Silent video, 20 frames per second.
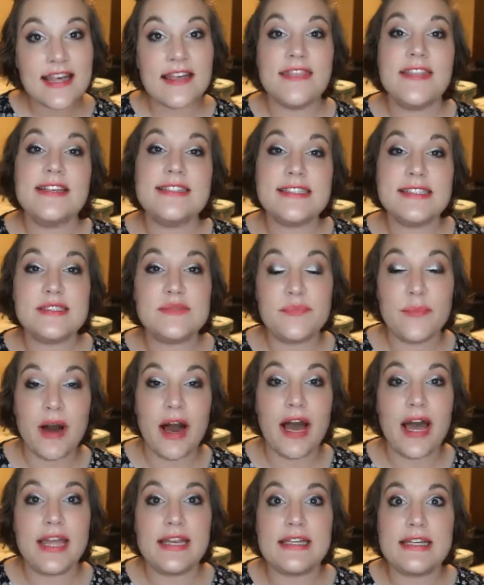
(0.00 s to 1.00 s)
that this is
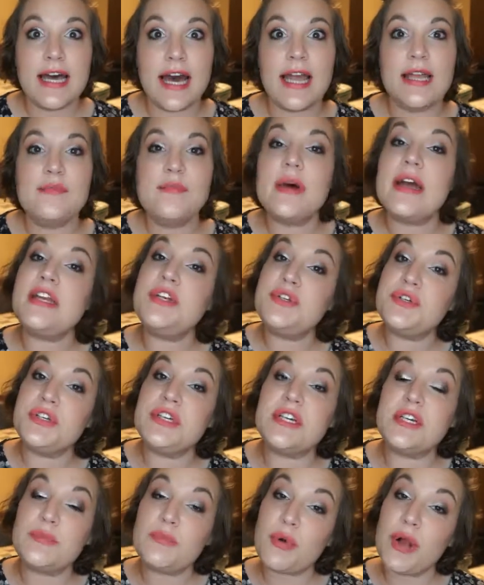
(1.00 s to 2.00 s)
my 9 by New
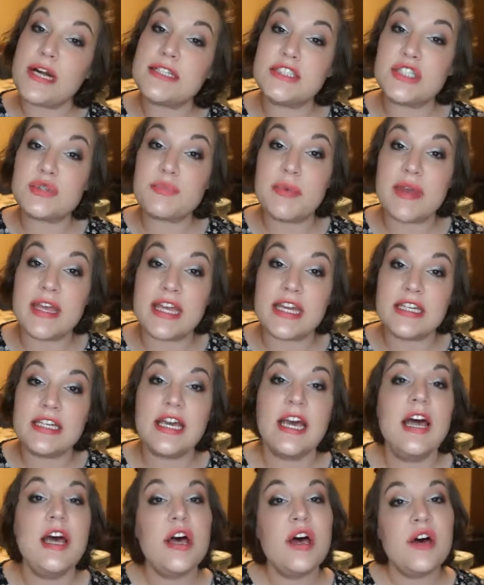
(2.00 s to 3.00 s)
Year Project
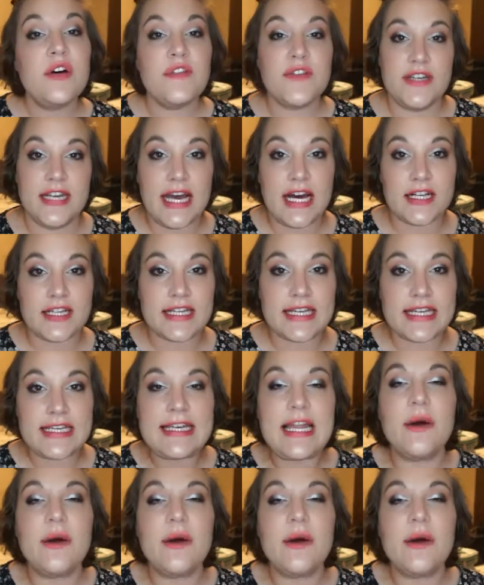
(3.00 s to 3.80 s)
Pan finale.